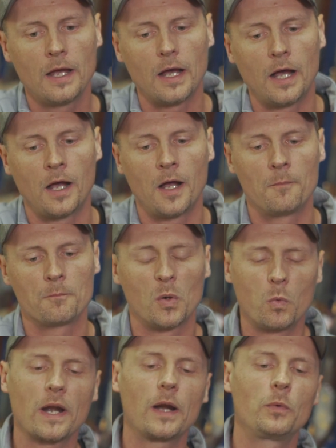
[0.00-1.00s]
But
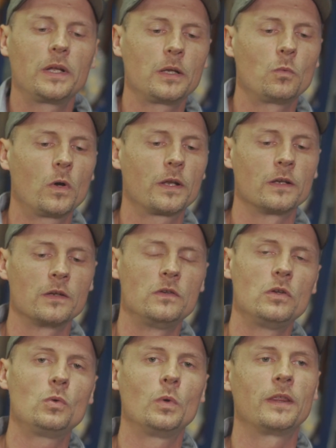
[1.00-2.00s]
what I really wanted to
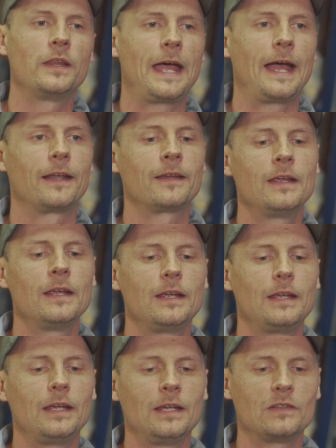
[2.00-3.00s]
do with that
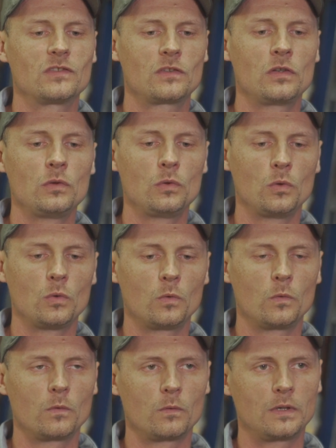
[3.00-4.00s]
is to
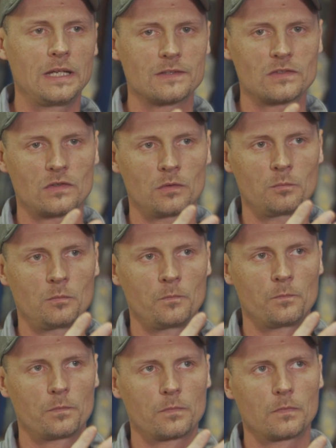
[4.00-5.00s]
get
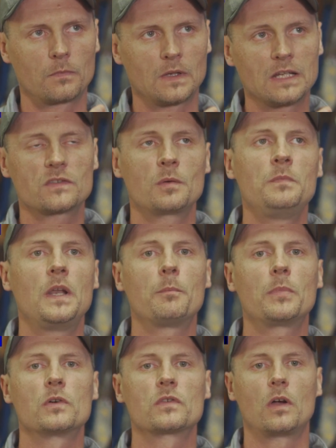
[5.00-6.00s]
some
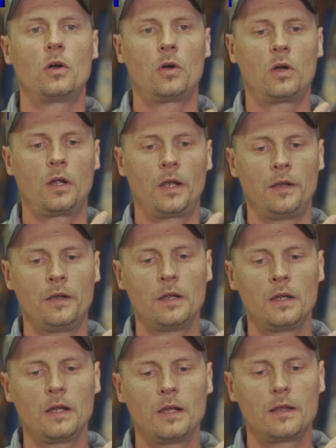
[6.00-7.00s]
numbers on
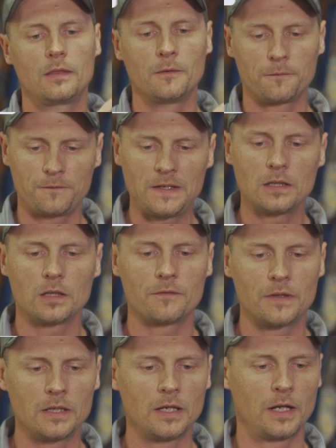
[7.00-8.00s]
the feel of
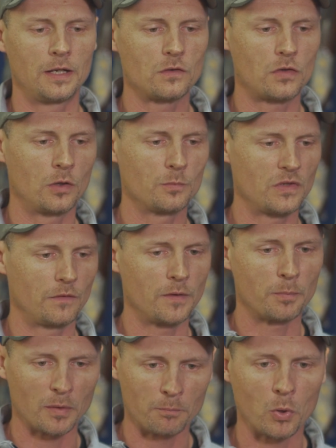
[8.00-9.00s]
the gun in terms of the
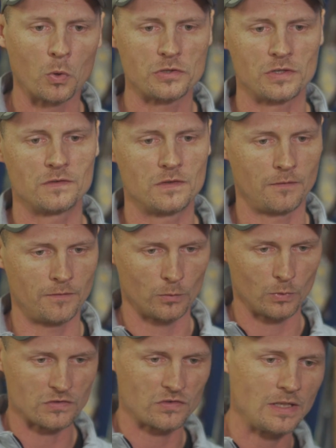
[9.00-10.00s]
proportions of the
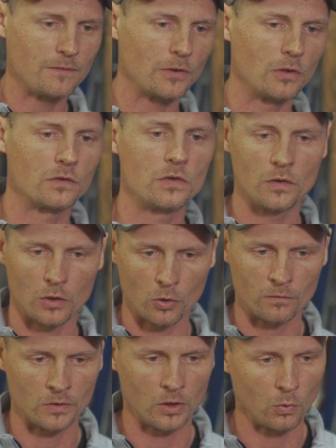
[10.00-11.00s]
receiver to the
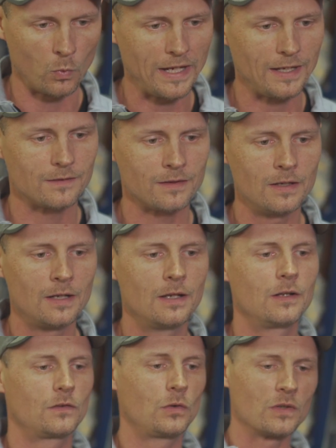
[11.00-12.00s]
overall weight,
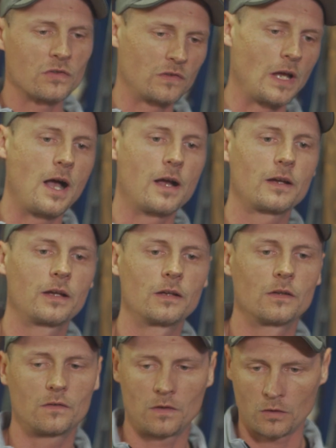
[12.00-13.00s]
to the stock,
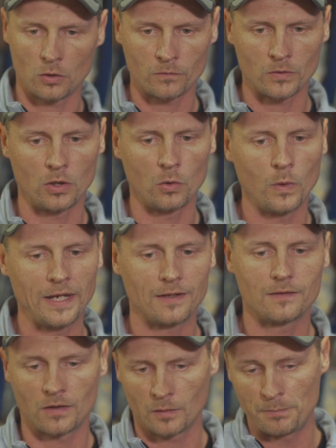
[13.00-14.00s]
to the overall
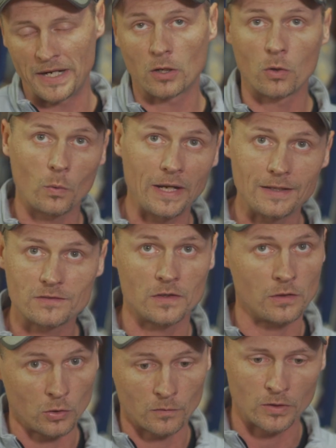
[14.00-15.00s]
weight, to the barrel weights, to
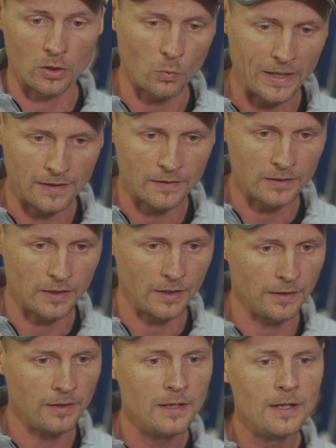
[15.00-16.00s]
the overall weight of the
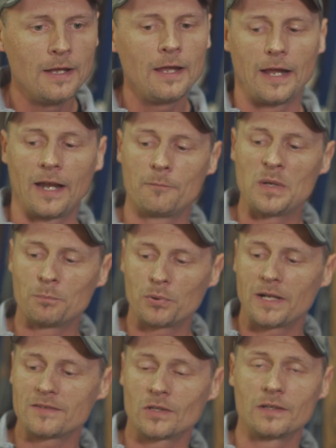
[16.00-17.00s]
gun. And I've been
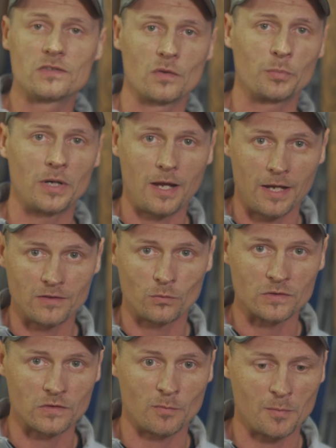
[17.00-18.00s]
pleasantly surprised
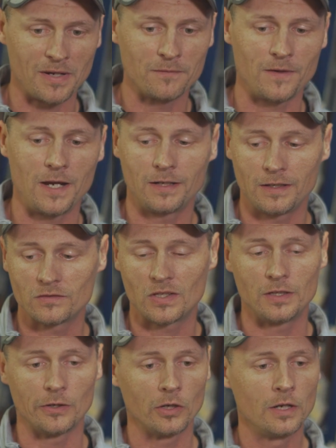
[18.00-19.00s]
with some of my findings
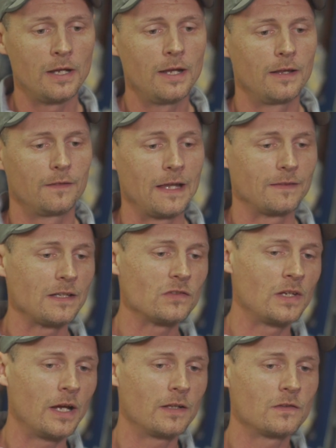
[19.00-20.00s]
here that these
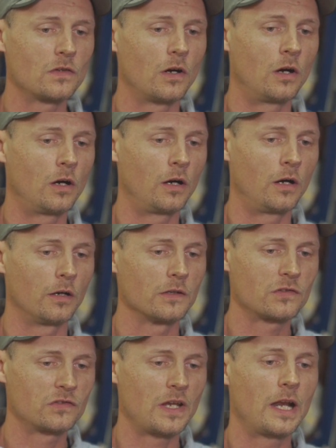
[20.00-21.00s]
guns are
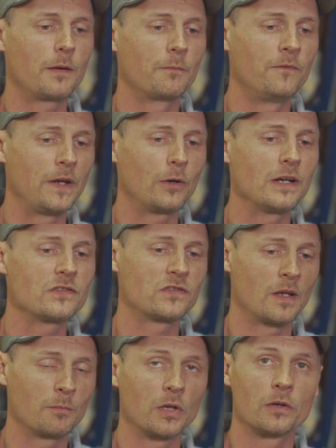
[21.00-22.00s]
set up very
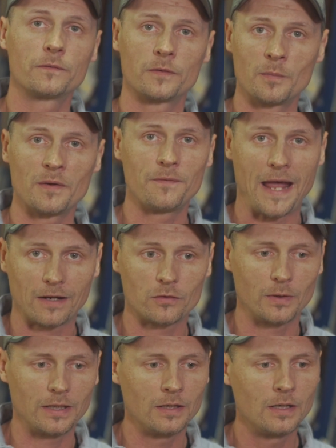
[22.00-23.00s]
similar from the
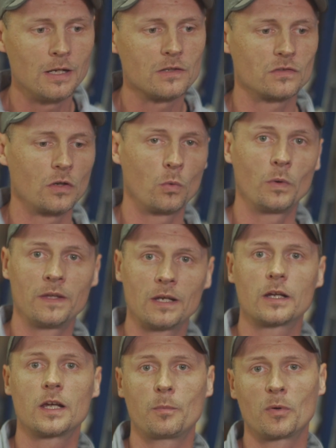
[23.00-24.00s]
factory. So within
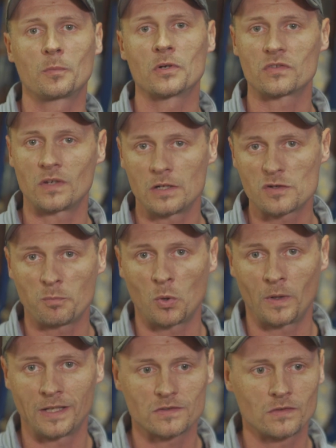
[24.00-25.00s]
a couple percentage
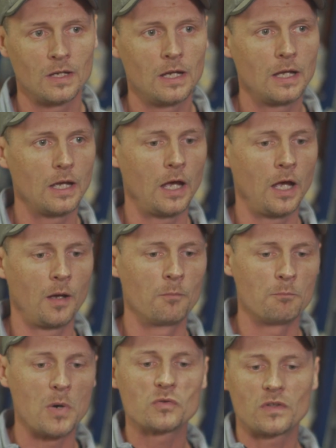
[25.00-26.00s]
points,
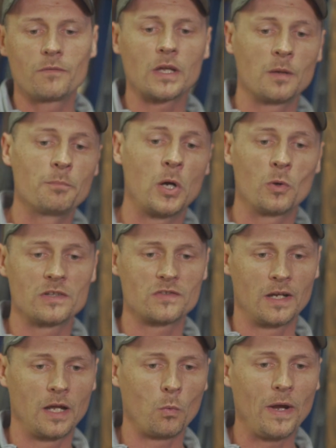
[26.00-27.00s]
most of the components
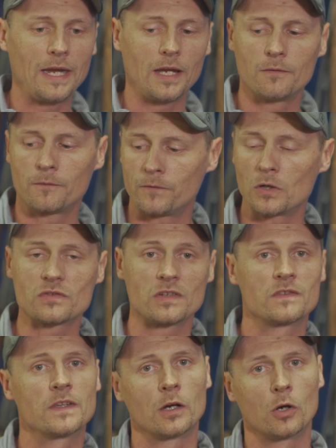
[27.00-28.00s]
that I weighed
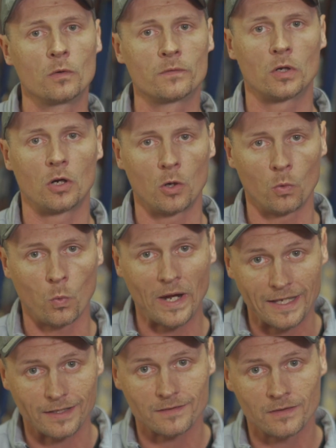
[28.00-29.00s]
versus their overall
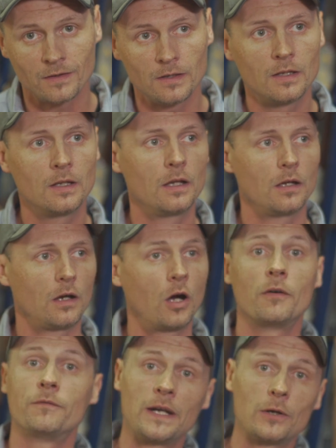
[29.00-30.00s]
weight
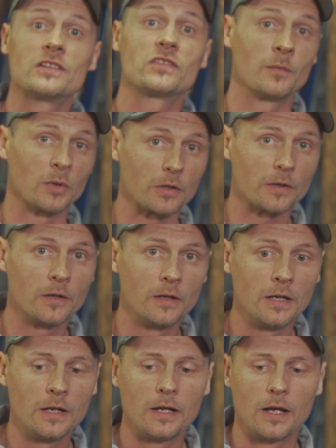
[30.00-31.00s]
are very similar.
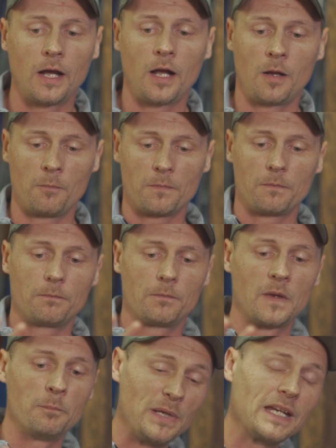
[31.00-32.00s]

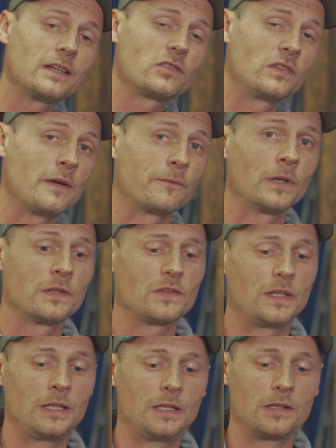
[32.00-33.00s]
The biggest difference
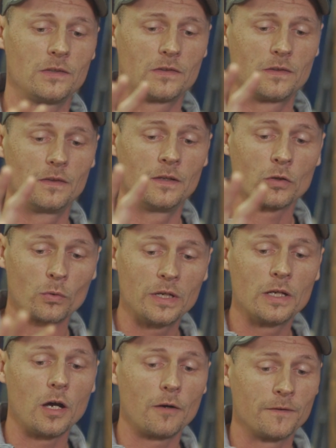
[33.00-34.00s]
is the
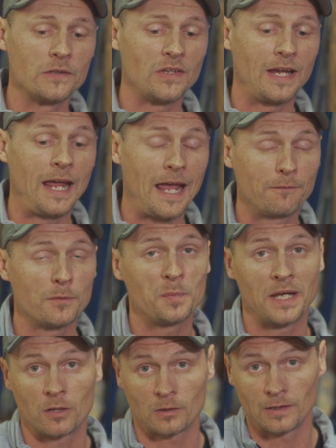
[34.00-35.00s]
Krieghoff is a half a pound